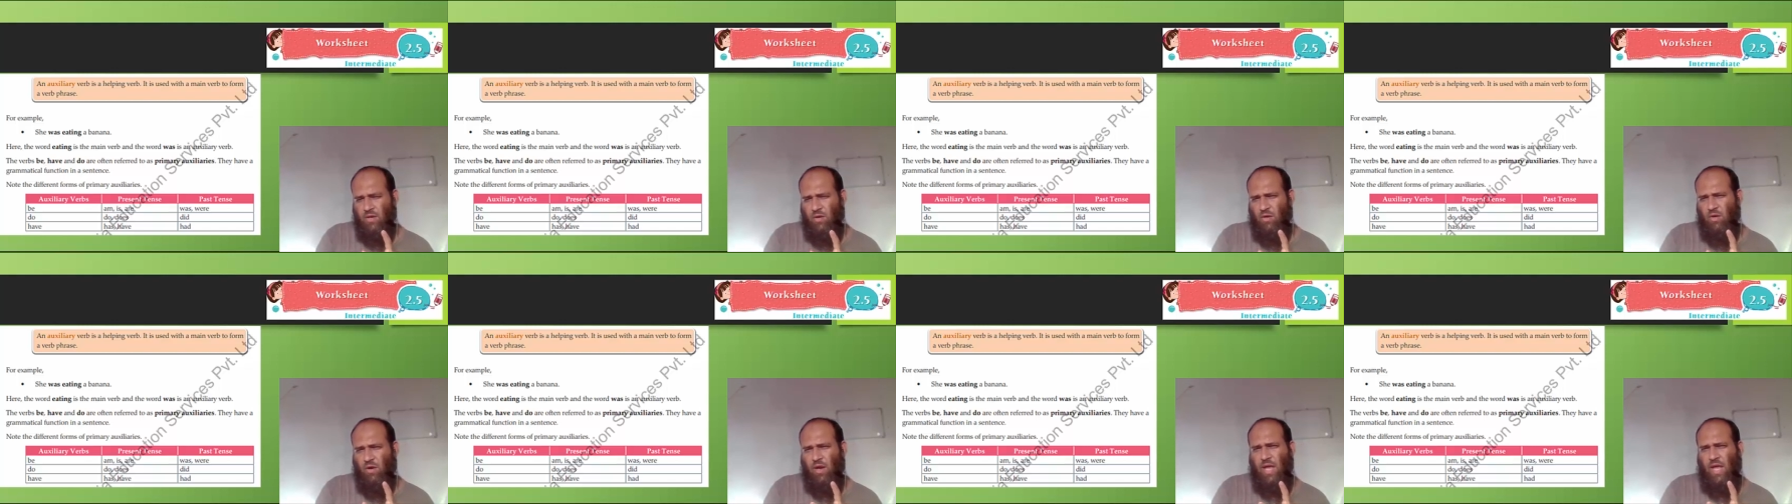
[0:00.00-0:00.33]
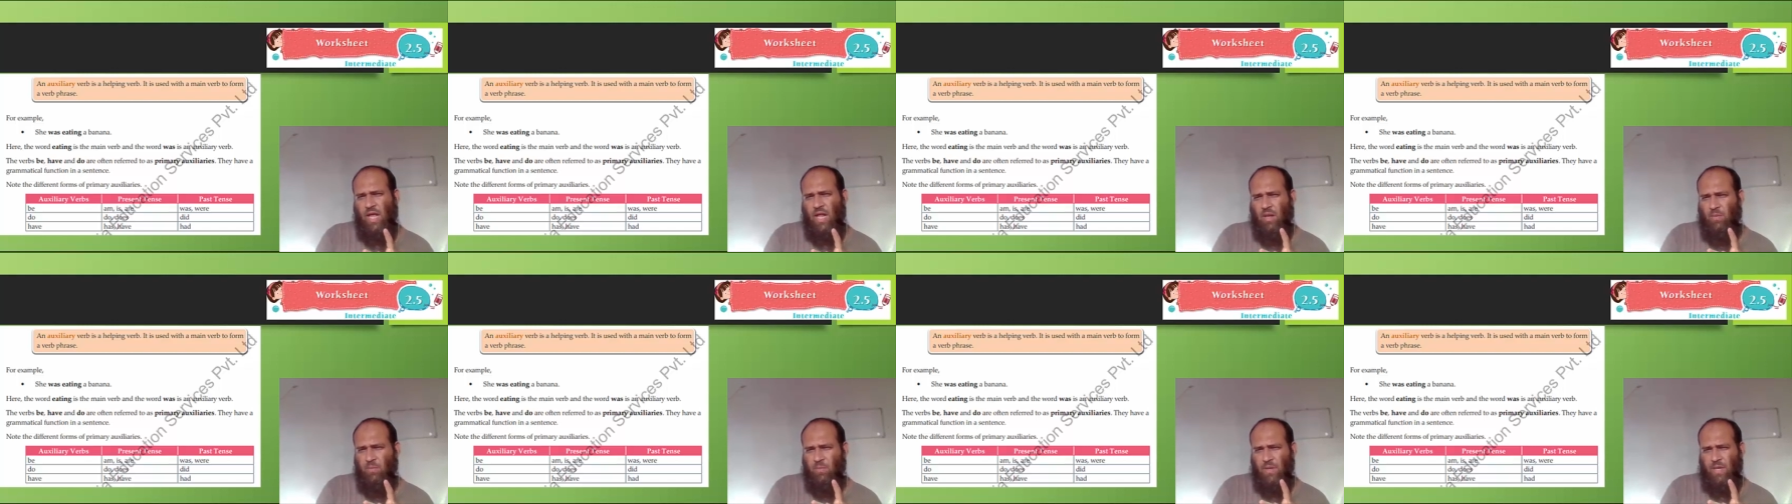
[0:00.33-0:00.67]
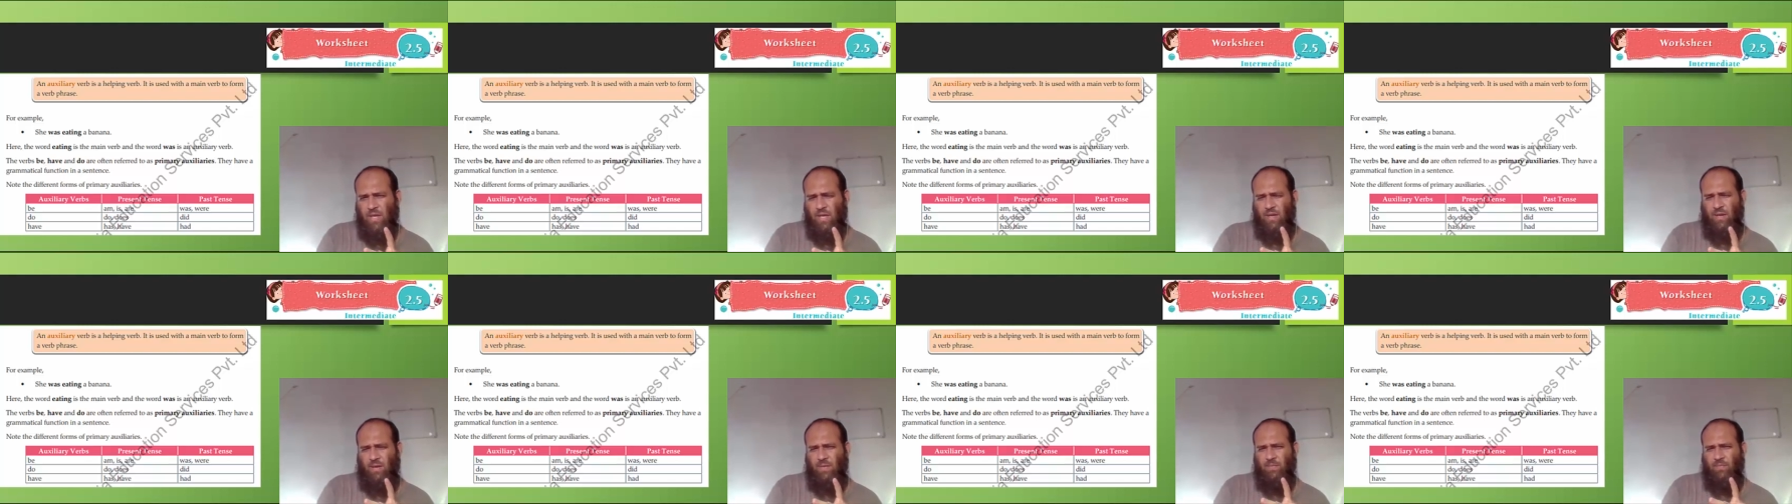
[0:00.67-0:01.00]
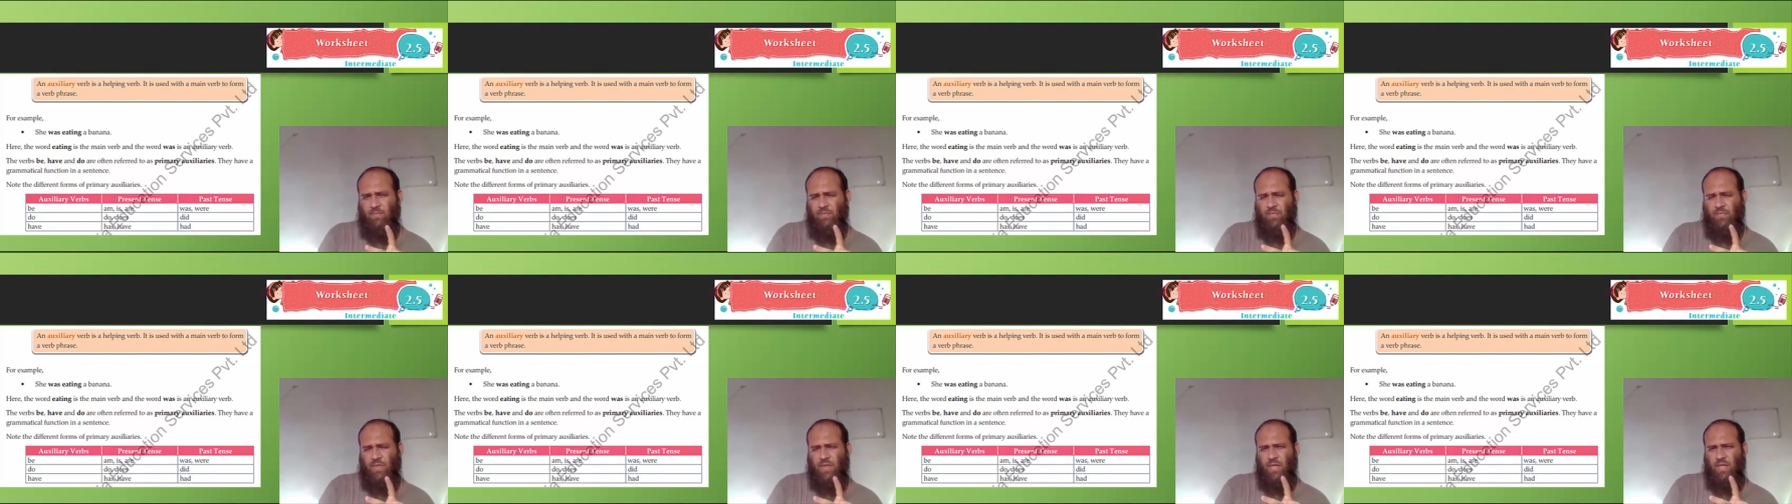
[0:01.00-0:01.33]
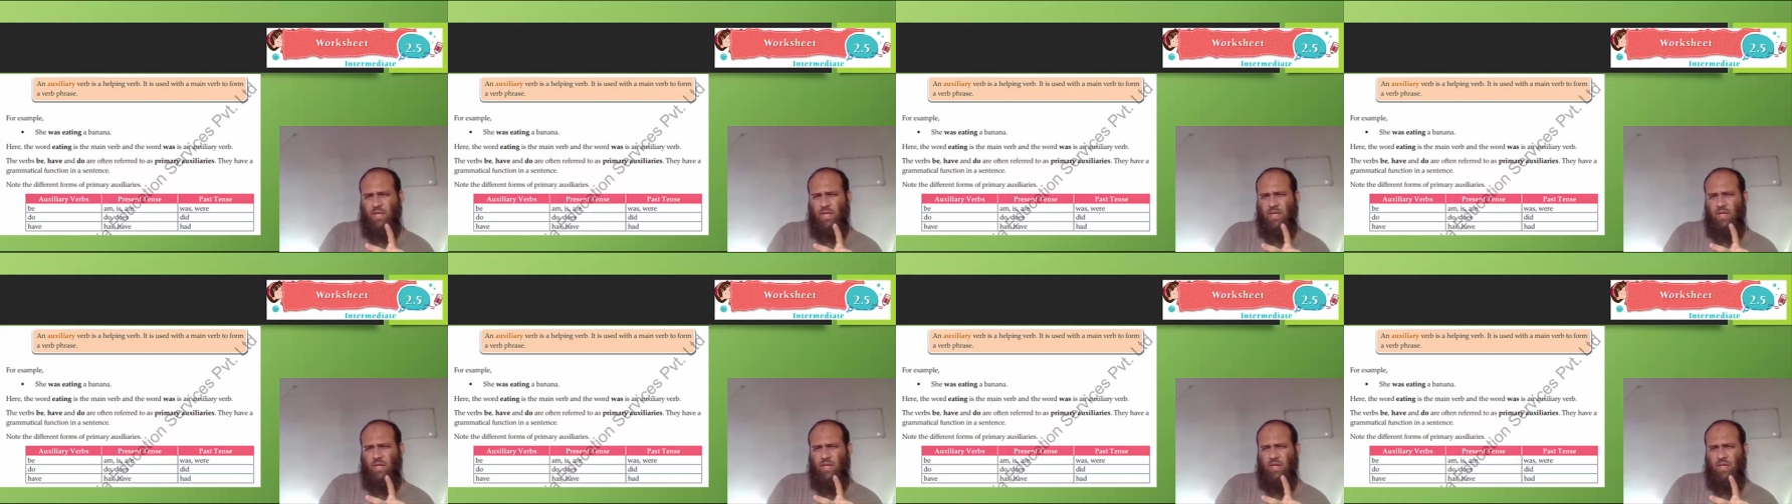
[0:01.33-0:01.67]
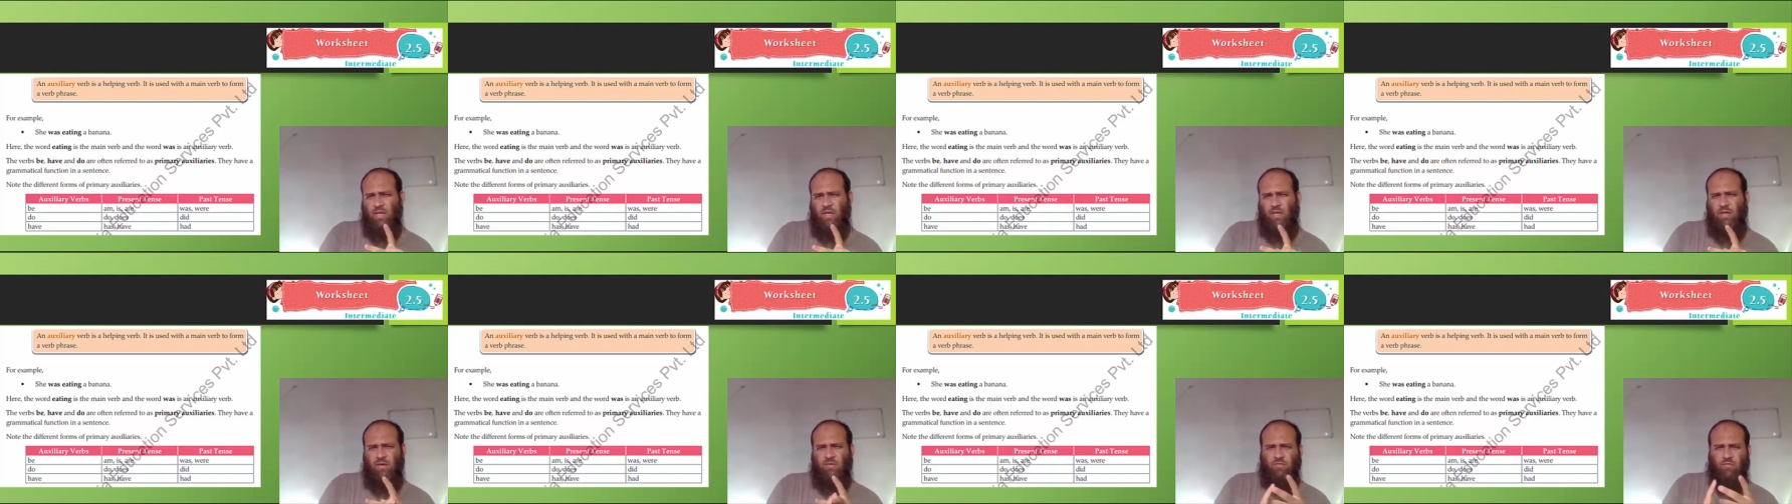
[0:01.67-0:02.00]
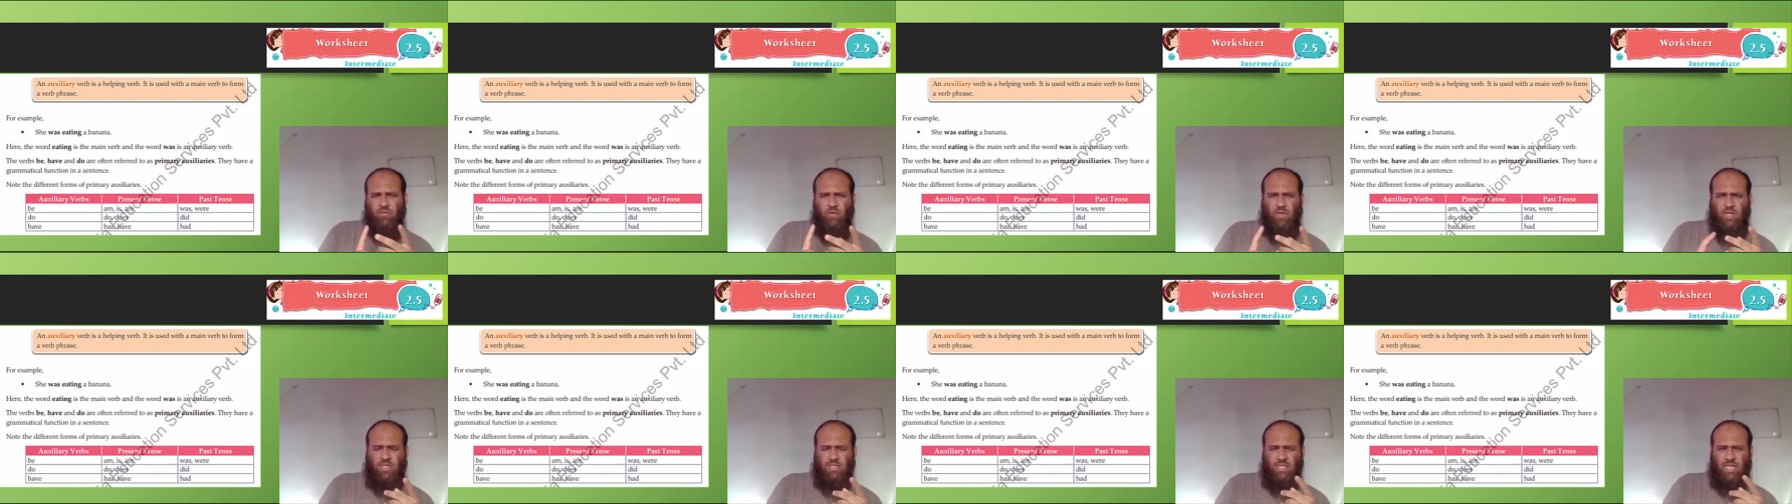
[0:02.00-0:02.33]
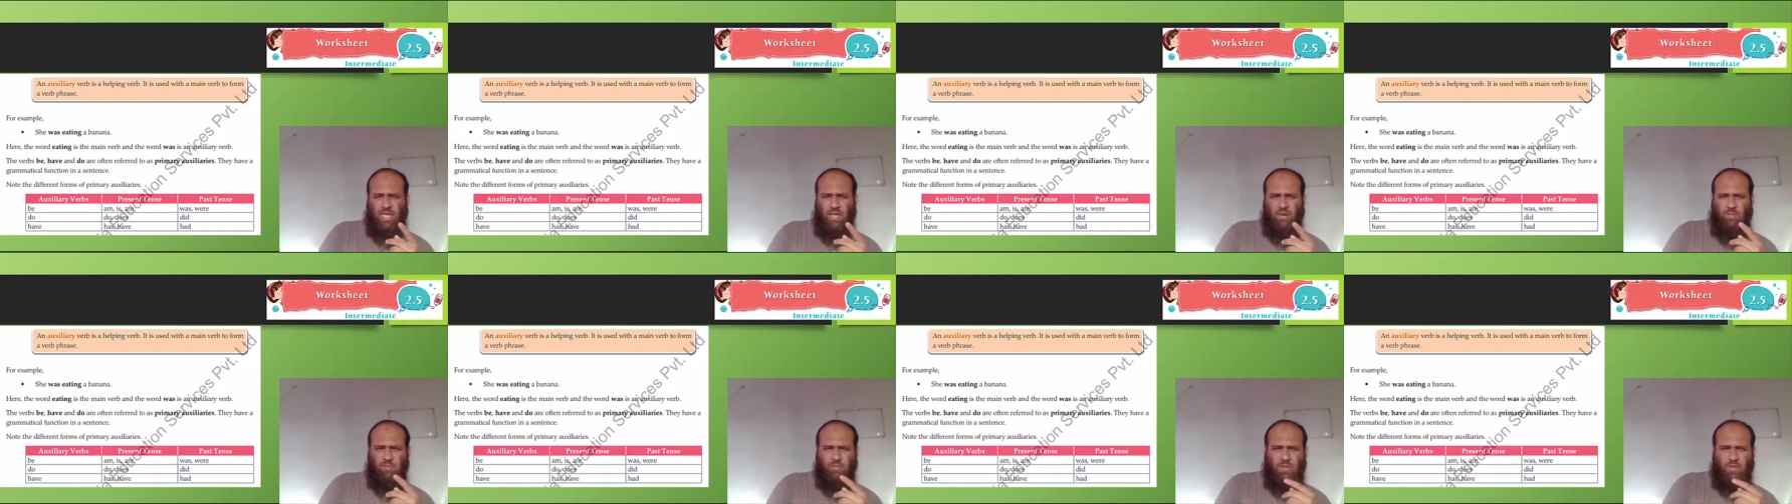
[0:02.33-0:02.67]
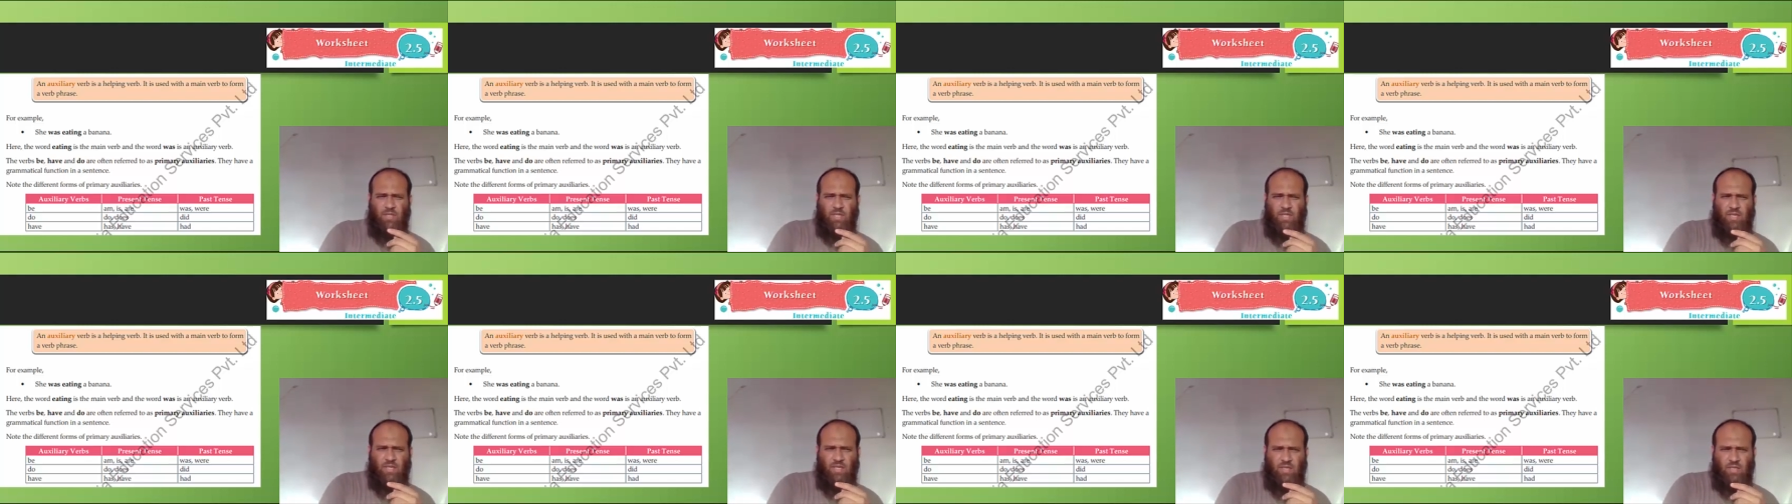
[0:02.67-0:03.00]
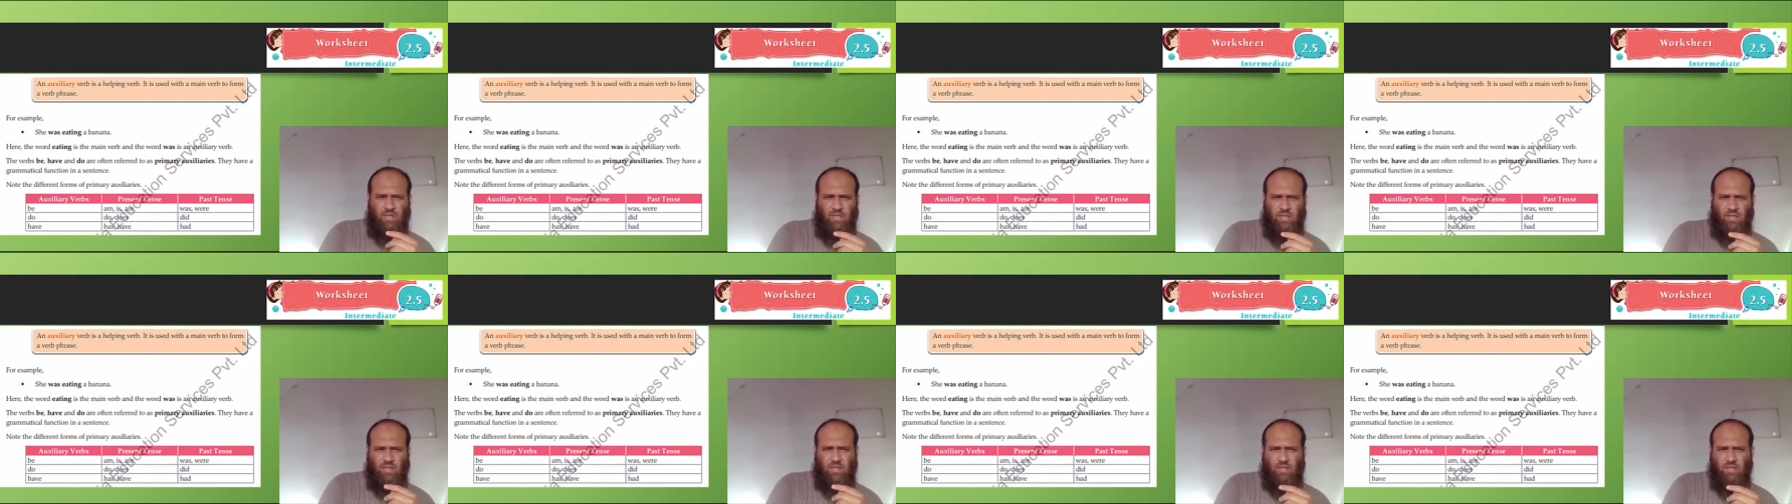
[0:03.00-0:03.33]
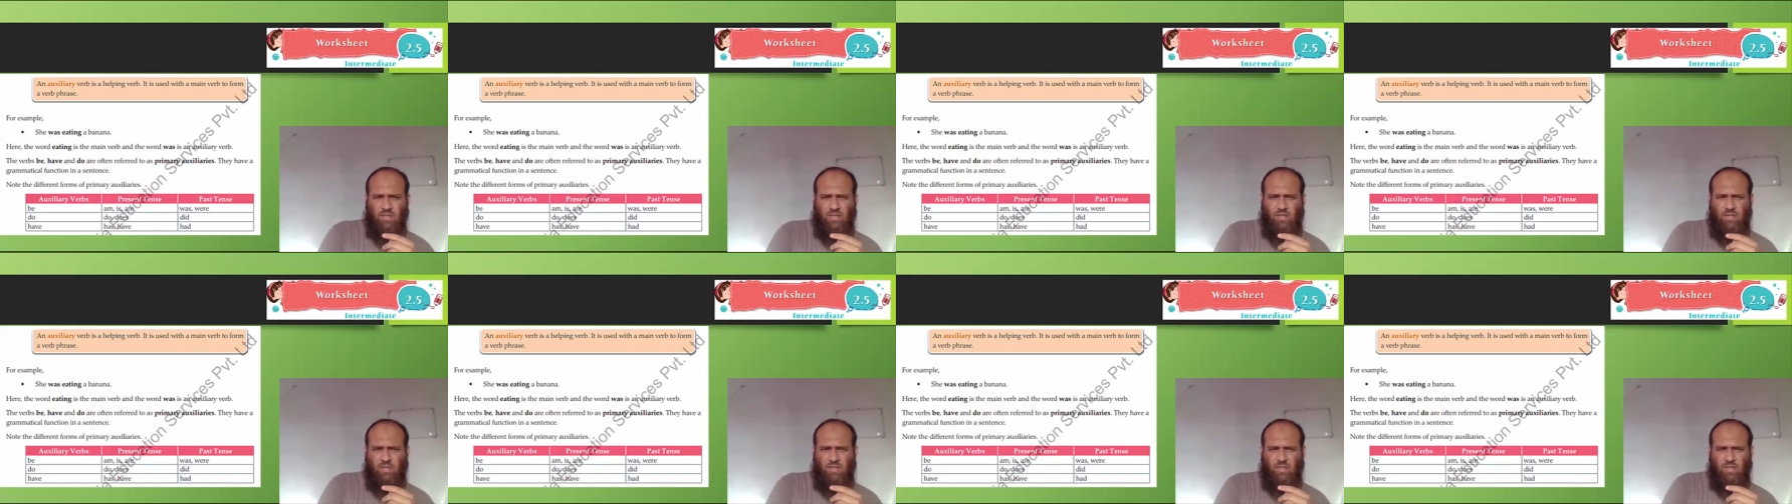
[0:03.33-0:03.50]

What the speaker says: or helping. For example, here,